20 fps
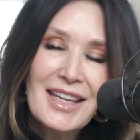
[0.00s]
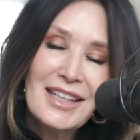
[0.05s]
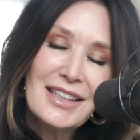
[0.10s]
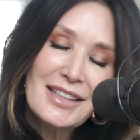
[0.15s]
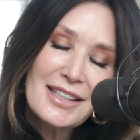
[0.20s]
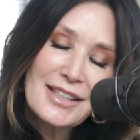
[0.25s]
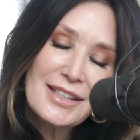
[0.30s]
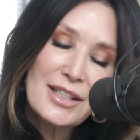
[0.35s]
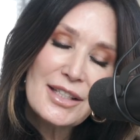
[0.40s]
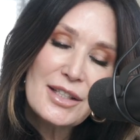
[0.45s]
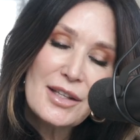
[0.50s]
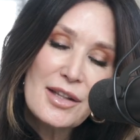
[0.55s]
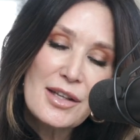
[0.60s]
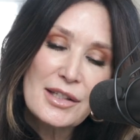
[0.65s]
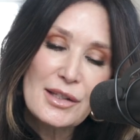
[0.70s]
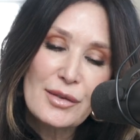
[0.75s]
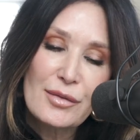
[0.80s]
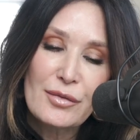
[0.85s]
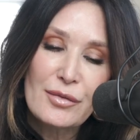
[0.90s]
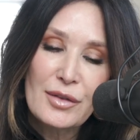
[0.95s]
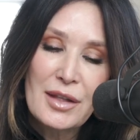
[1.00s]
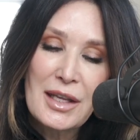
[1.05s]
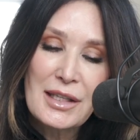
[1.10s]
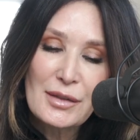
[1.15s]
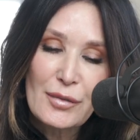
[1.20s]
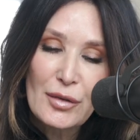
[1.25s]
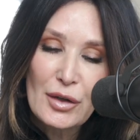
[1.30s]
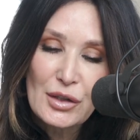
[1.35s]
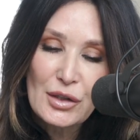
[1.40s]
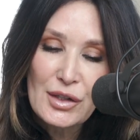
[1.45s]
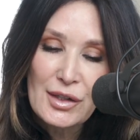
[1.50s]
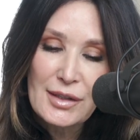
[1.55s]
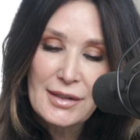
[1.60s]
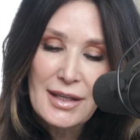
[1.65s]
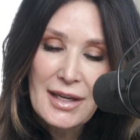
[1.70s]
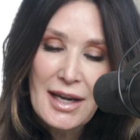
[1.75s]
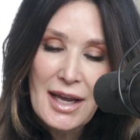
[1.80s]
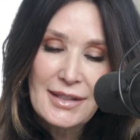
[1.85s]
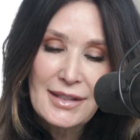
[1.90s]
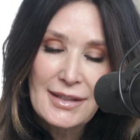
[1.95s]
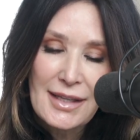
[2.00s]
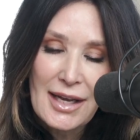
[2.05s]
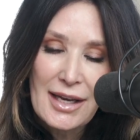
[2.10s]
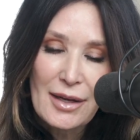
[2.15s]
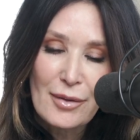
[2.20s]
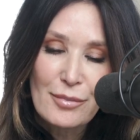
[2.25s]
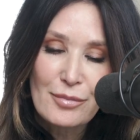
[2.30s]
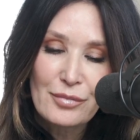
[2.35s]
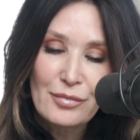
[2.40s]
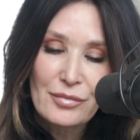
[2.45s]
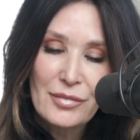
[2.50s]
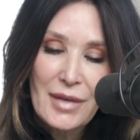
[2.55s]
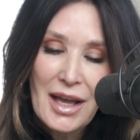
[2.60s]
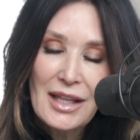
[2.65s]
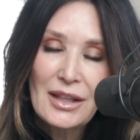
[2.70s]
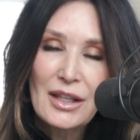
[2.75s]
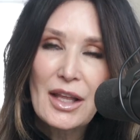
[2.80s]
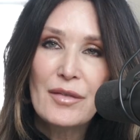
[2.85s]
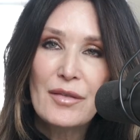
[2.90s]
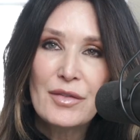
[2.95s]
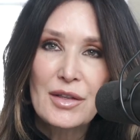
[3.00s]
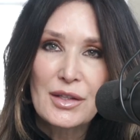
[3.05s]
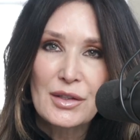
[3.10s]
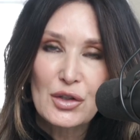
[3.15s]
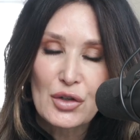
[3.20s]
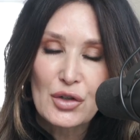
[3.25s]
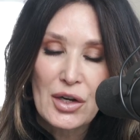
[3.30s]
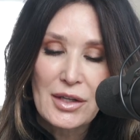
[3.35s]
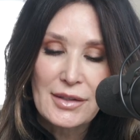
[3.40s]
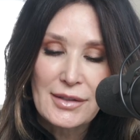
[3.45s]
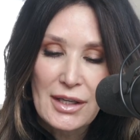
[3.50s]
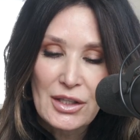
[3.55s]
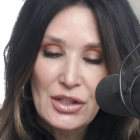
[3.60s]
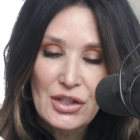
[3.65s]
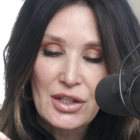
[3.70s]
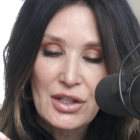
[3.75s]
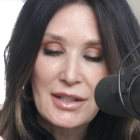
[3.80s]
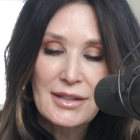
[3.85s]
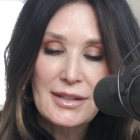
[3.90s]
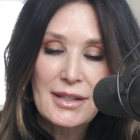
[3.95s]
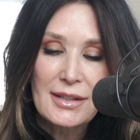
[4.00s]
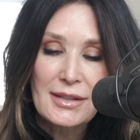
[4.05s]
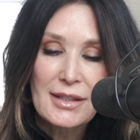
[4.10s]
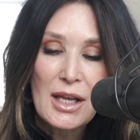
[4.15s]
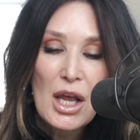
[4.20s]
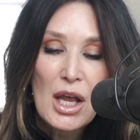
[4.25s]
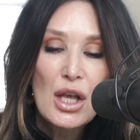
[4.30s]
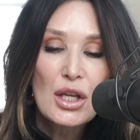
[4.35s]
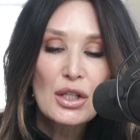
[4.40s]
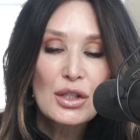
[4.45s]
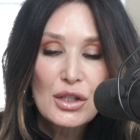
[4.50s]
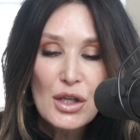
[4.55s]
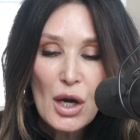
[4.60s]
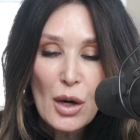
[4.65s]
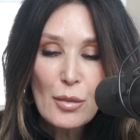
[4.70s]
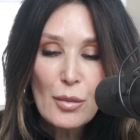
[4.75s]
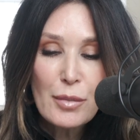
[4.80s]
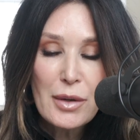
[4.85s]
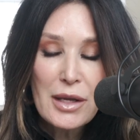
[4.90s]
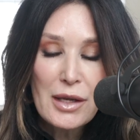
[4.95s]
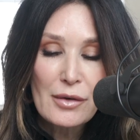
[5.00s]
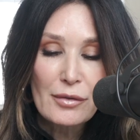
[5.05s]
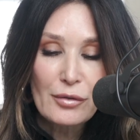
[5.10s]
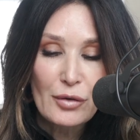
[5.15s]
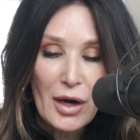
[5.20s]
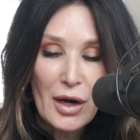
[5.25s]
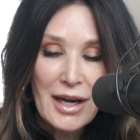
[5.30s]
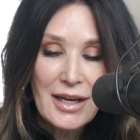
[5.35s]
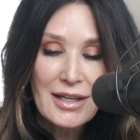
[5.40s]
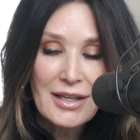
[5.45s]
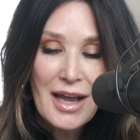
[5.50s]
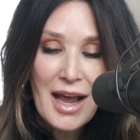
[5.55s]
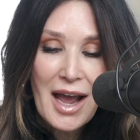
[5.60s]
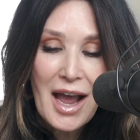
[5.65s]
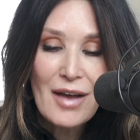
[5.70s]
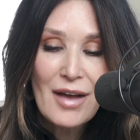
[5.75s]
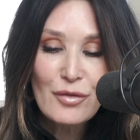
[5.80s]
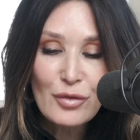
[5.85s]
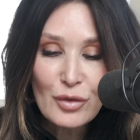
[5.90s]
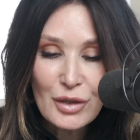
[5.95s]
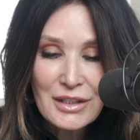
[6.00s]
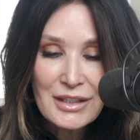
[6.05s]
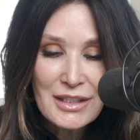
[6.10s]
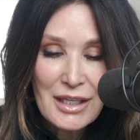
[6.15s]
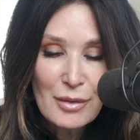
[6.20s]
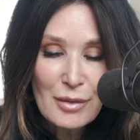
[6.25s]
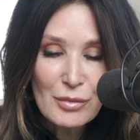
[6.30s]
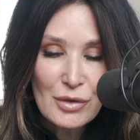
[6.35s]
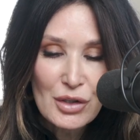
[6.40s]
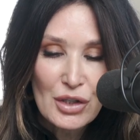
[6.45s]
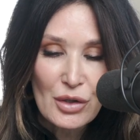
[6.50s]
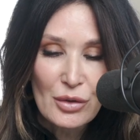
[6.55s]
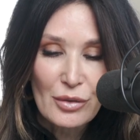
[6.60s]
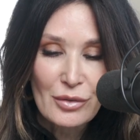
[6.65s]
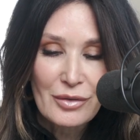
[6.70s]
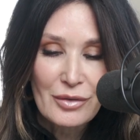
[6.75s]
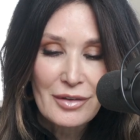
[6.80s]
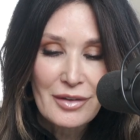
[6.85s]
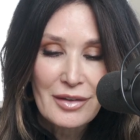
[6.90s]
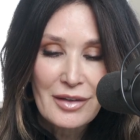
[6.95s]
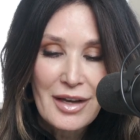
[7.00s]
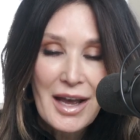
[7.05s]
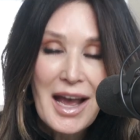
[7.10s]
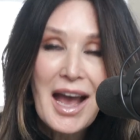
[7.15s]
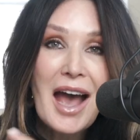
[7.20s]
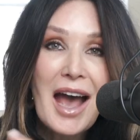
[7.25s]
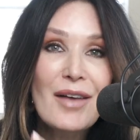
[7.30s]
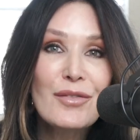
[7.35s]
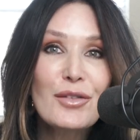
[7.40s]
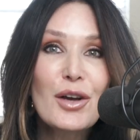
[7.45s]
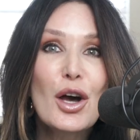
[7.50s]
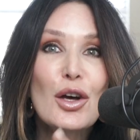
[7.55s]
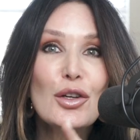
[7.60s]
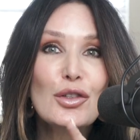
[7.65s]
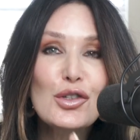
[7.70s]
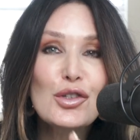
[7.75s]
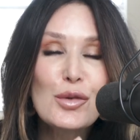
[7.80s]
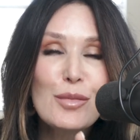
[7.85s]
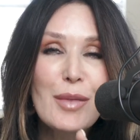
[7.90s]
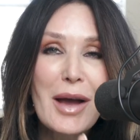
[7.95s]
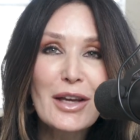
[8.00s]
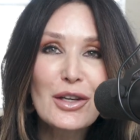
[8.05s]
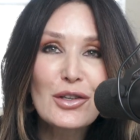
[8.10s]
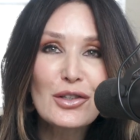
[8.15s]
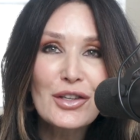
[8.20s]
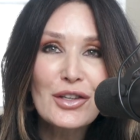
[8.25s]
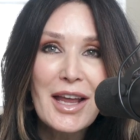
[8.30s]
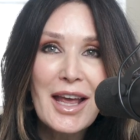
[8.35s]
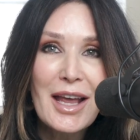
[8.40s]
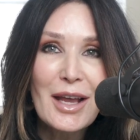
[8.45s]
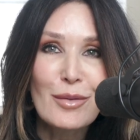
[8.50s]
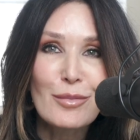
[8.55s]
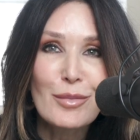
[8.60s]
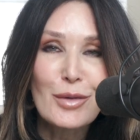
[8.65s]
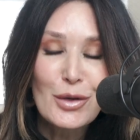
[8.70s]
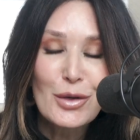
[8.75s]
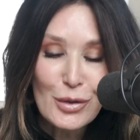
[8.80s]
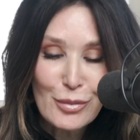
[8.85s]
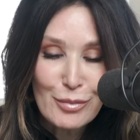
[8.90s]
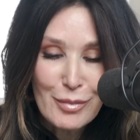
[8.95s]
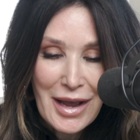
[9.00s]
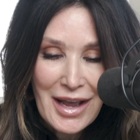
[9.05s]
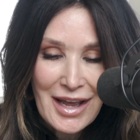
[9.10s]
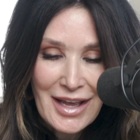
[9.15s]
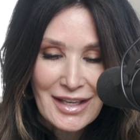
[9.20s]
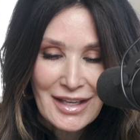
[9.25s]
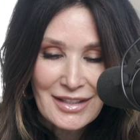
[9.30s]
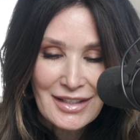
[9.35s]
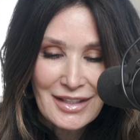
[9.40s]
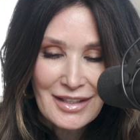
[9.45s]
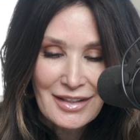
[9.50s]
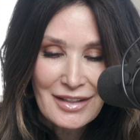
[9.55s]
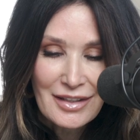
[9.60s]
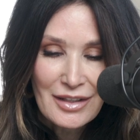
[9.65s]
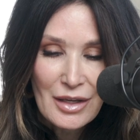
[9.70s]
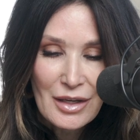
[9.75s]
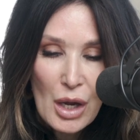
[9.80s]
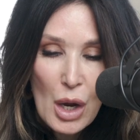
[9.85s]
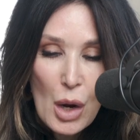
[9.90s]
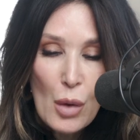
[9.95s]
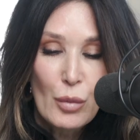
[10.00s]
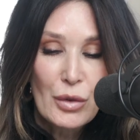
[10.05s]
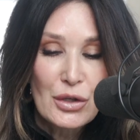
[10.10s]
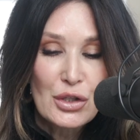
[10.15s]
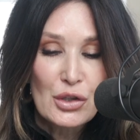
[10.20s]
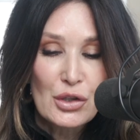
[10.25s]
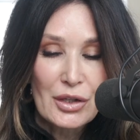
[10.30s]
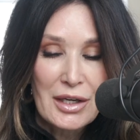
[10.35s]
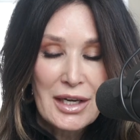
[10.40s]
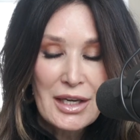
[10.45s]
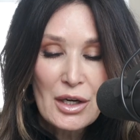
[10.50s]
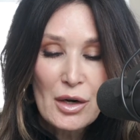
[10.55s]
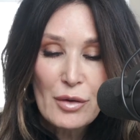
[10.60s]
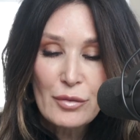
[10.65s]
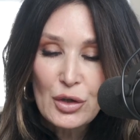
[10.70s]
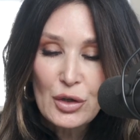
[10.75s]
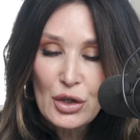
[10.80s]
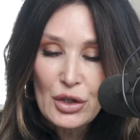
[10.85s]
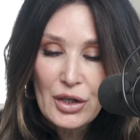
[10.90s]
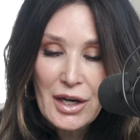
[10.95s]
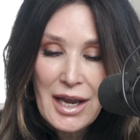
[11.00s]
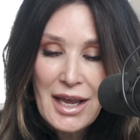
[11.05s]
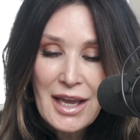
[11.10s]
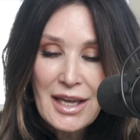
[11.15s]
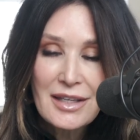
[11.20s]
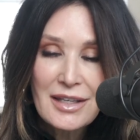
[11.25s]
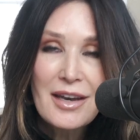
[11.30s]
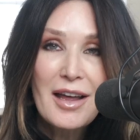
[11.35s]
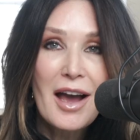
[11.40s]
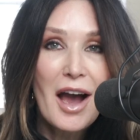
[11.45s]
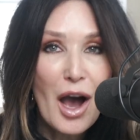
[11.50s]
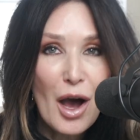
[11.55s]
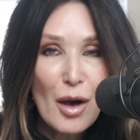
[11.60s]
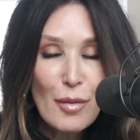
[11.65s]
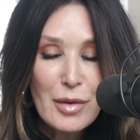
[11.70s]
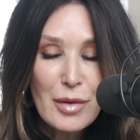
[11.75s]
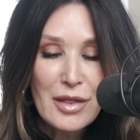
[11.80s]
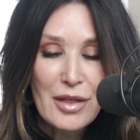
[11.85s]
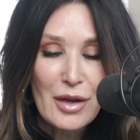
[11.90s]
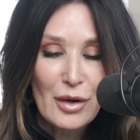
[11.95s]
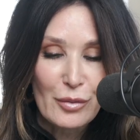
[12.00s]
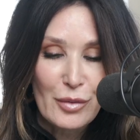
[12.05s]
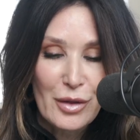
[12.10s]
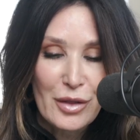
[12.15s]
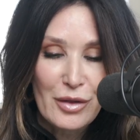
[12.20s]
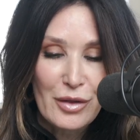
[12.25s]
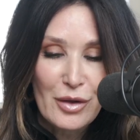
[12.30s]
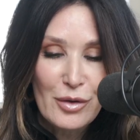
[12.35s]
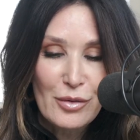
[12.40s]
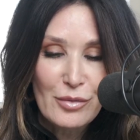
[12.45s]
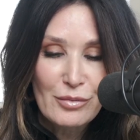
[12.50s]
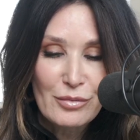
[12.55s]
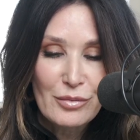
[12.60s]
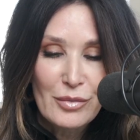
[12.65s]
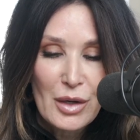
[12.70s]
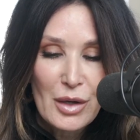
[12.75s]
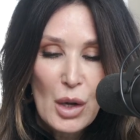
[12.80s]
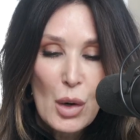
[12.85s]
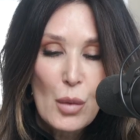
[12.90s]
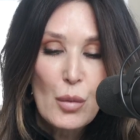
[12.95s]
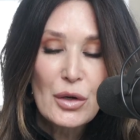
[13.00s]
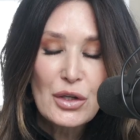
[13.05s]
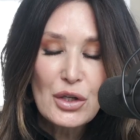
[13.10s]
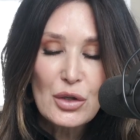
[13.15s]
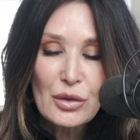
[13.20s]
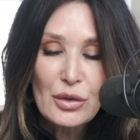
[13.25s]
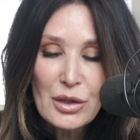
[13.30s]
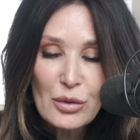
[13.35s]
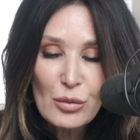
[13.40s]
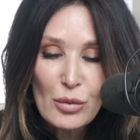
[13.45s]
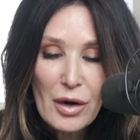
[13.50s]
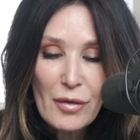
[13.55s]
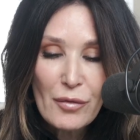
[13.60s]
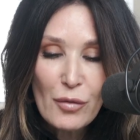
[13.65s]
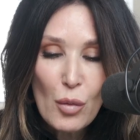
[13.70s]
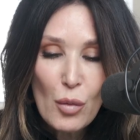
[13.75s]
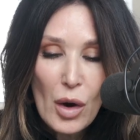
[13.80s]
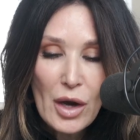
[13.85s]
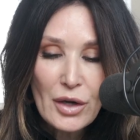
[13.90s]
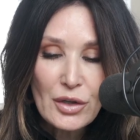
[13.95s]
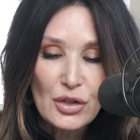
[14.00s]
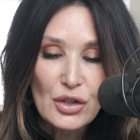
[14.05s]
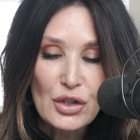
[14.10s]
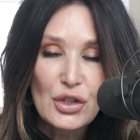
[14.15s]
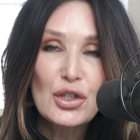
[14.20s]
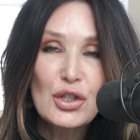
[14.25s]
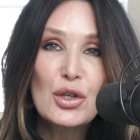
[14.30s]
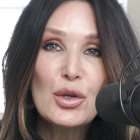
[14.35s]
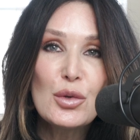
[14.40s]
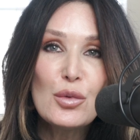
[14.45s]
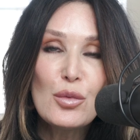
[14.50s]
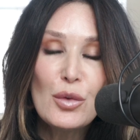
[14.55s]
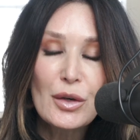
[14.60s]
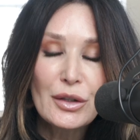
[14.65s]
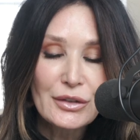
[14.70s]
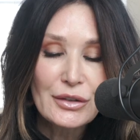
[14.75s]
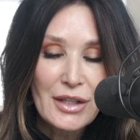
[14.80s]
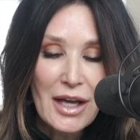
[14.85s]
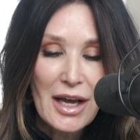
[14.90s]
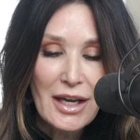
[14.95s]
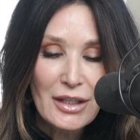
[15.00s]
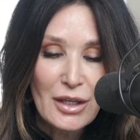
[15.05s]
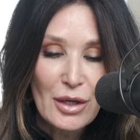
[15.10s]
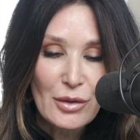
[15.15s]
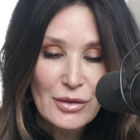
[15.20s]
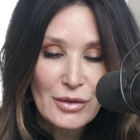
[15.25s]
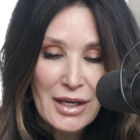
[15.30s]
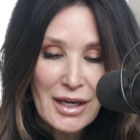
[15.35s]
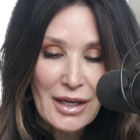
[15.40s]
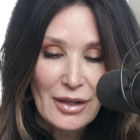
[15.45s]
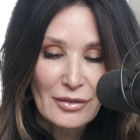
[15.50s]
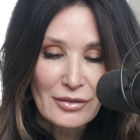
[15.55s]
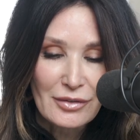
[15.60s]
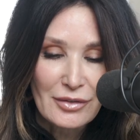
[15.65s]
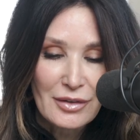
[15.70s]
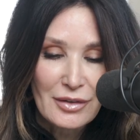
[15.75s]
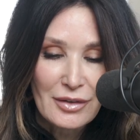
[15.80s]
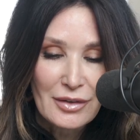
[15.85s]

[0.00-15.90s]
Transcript: Listen to this, these verses in Isaiah. I love this translation. It says, don't be afraid. I've redeemed you. I've called you by your name. You're mine. When you're in over your head, I'll be there with you. When you're in rough waters, you will not go down.